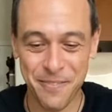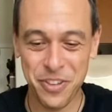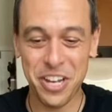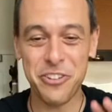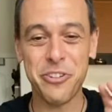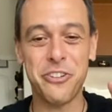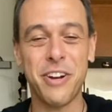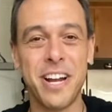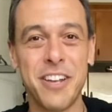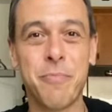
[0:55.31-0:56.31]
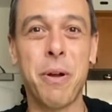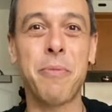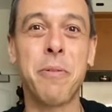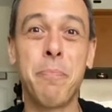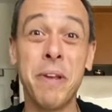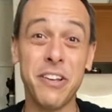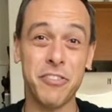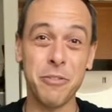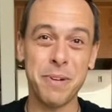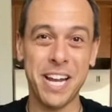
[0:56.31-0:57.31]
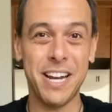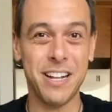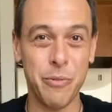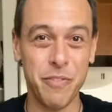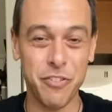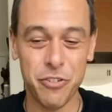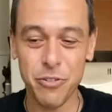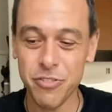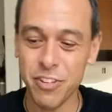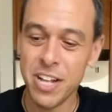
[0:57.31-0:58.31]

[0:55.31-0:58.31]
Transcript: The Legendary track is probably the biggest new mechanic that we've introduced.